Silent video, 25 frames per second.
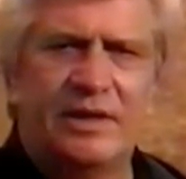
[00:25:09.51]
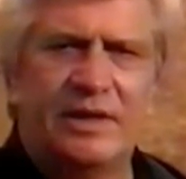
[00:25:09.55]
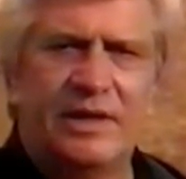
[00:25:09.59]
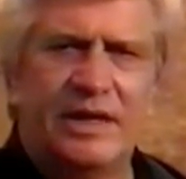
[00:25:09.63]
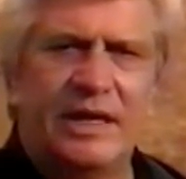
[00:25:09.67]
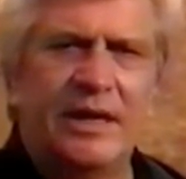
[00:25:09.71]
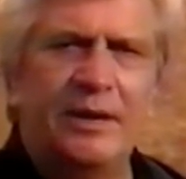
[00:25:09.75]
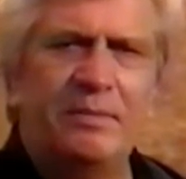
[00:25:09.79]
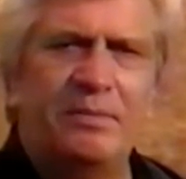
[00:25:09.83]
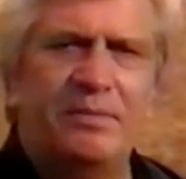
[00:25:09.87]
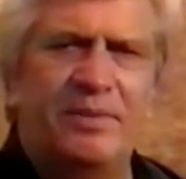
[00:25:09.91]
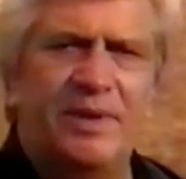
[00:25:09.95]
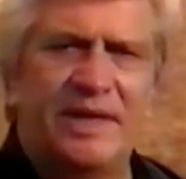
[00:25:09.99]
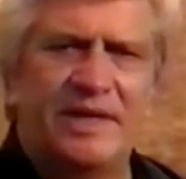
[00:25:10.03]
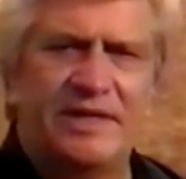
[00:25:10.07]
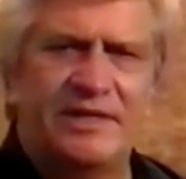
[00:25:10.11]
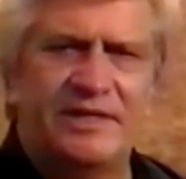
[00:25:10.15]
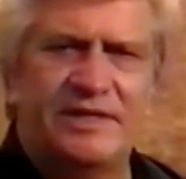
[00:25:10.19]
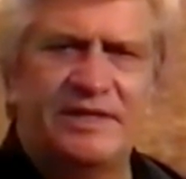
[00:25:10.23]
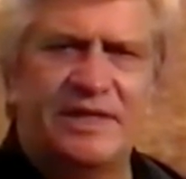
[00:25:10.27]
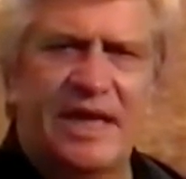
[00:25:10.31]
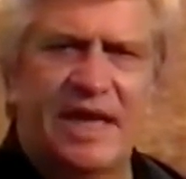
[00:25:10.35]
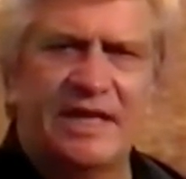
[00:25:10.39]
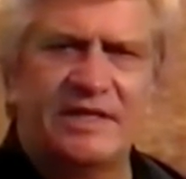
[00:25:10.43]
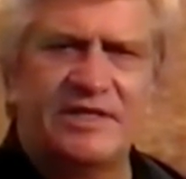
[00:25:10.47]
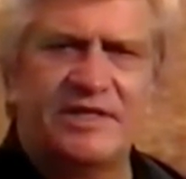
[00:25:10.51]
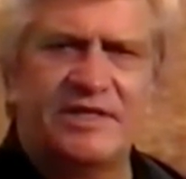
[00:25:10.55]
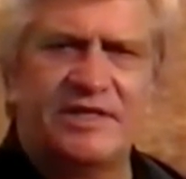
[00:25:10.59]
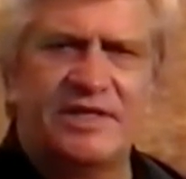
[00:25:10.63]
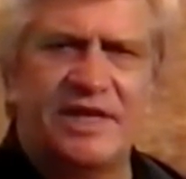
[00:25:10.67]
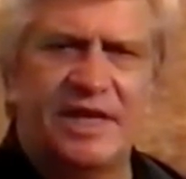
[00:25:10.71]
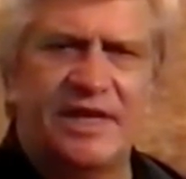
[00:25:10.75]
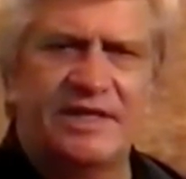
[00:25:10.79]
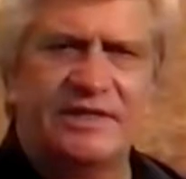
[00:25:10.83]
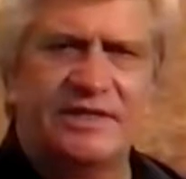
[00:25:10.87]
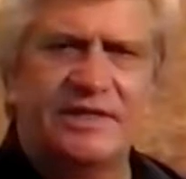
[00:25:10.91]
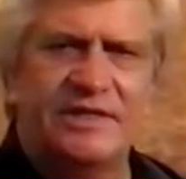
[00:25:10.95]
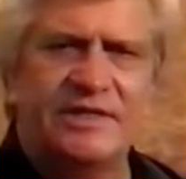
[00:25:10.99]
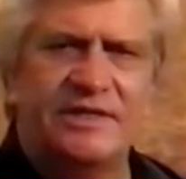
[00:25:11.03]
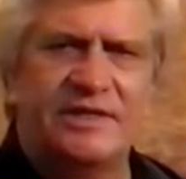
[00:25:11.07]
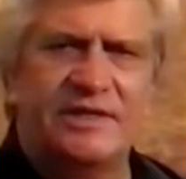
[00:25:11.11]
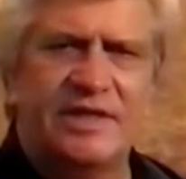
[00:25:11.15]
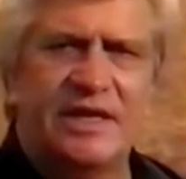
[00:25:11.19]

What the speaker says: In-place stance changes